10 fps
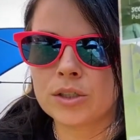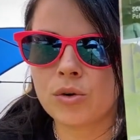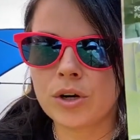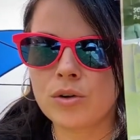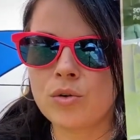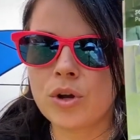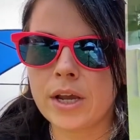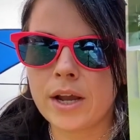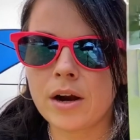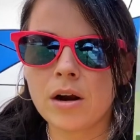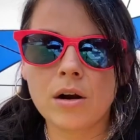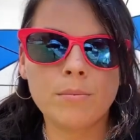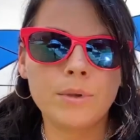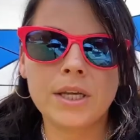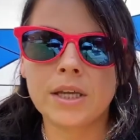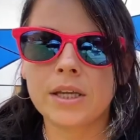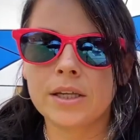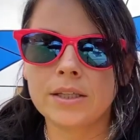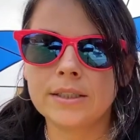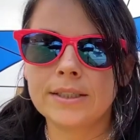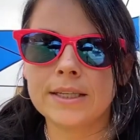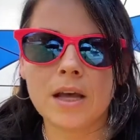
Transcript: Critical Care because,